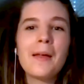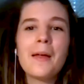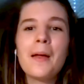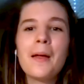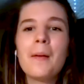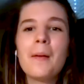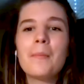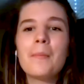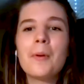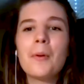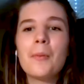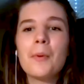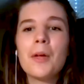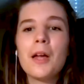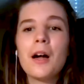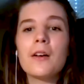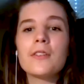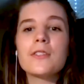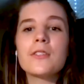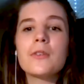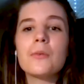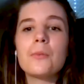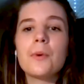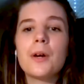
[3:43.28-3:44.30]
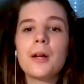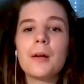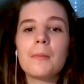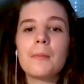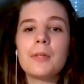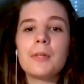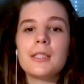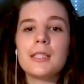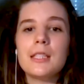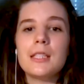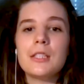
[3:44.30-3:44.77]
But we also want to
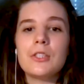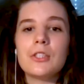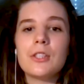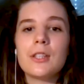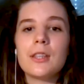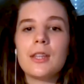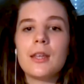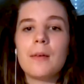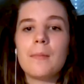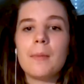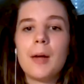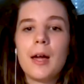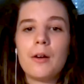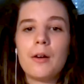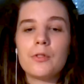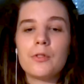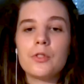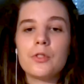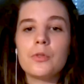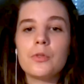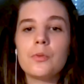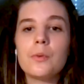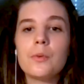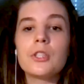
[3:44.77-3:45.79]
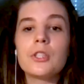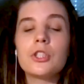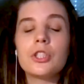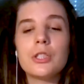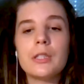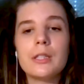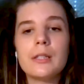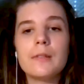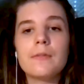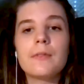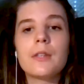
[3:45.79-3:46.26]
be teaching them how to
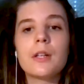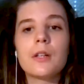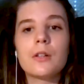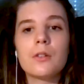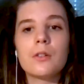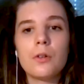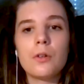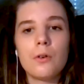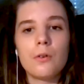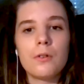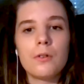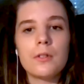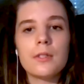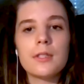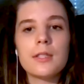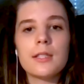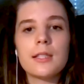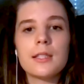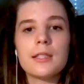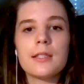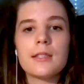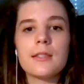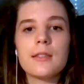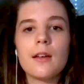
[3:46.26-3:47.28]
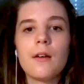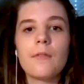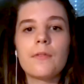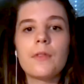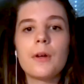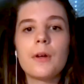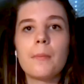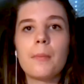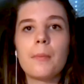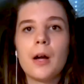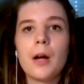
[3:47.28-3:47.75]
achieve their goals and solve
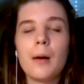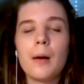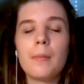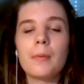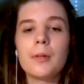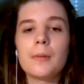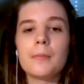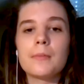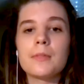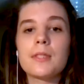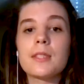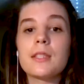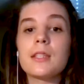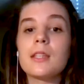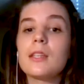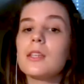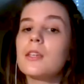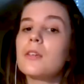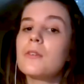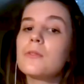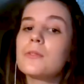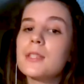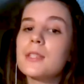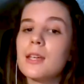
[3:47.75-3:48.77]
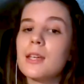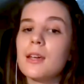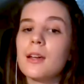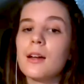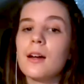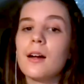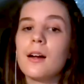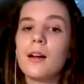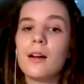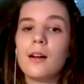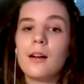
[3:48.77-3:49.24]
their problems using
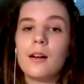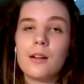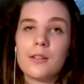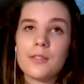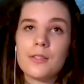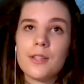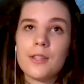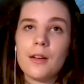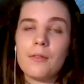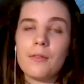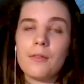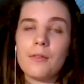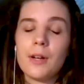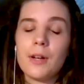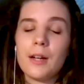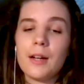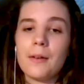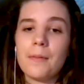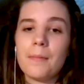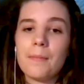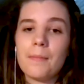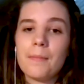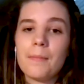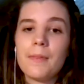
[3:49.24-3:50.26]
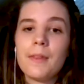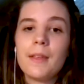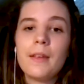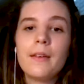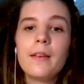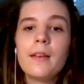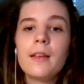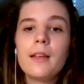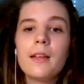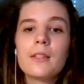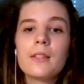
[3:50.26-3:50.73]
our software.
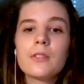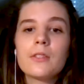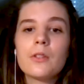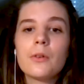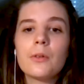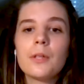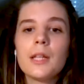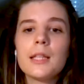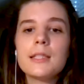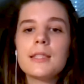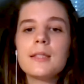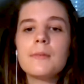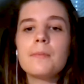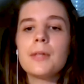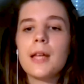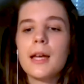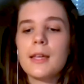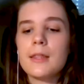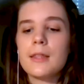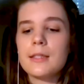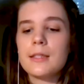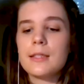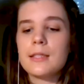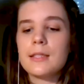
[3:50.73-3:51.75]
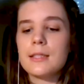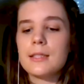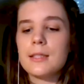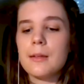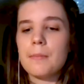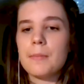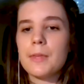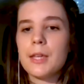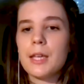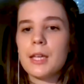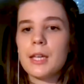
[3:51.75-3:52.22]
So let's apply this to
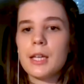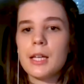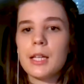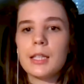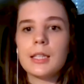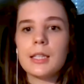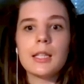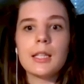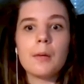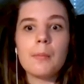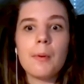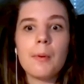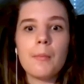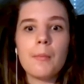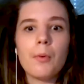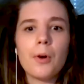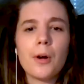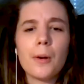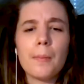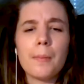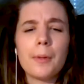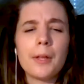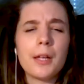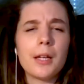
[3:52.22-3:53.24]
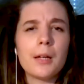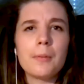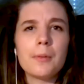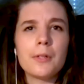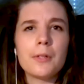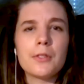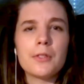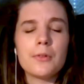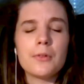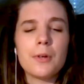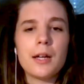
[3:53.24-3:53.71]
something a little bit more
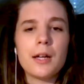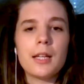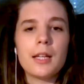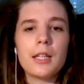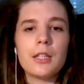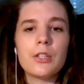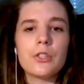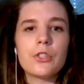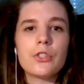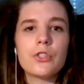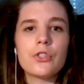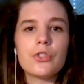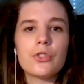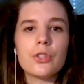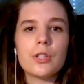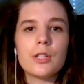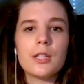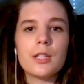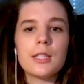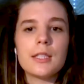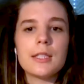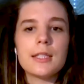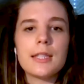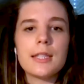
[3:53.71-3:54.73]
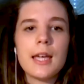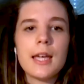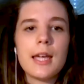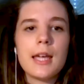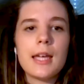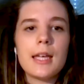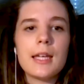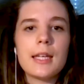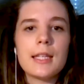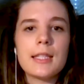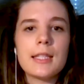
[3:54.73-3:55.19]
applicable to our industry,
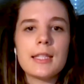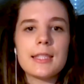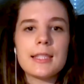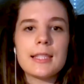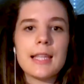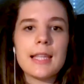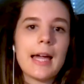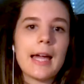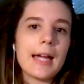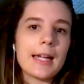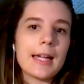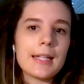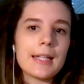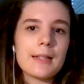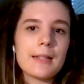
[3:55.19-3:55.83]
say Slack.